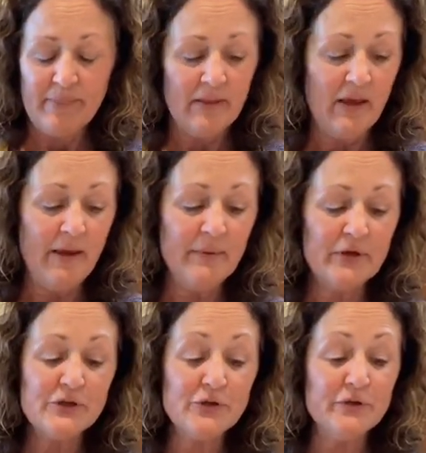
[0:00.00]
I'm going
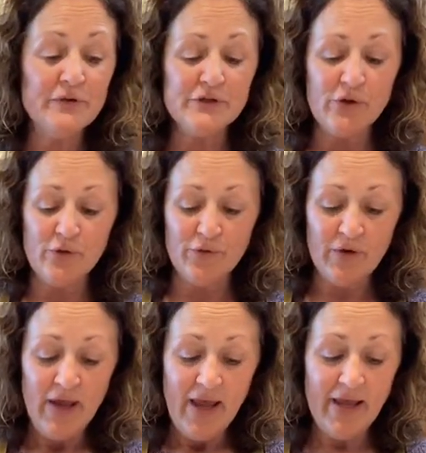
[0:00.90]
to turn these over,
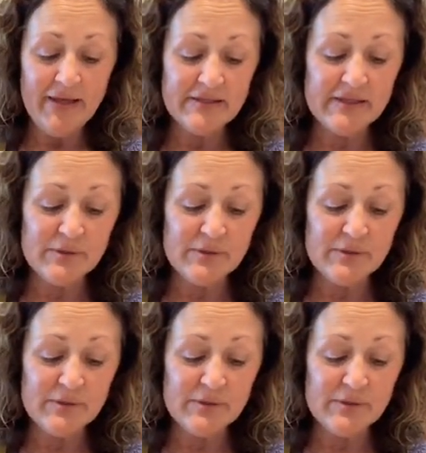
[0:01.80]
and as this